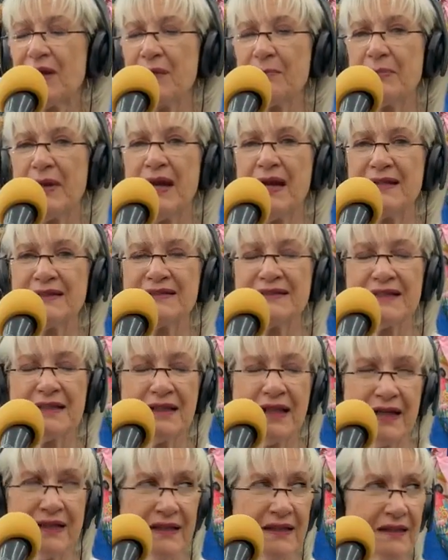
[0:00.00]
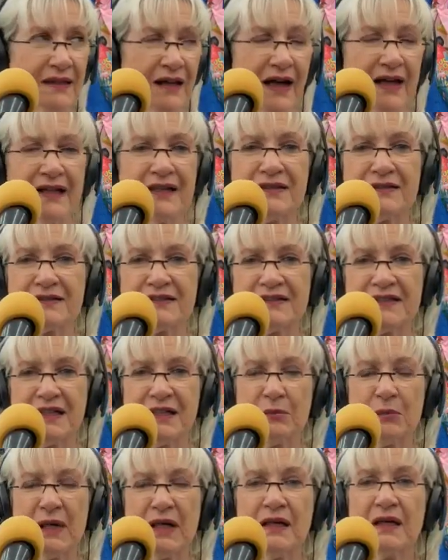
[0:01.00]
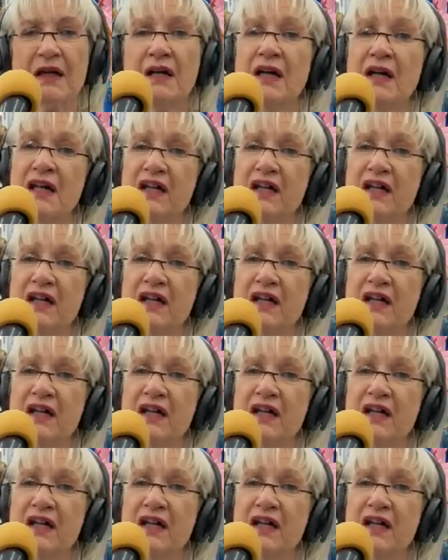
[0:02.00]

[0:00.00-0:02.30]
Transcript: right past the light at Lock Hill, Selma.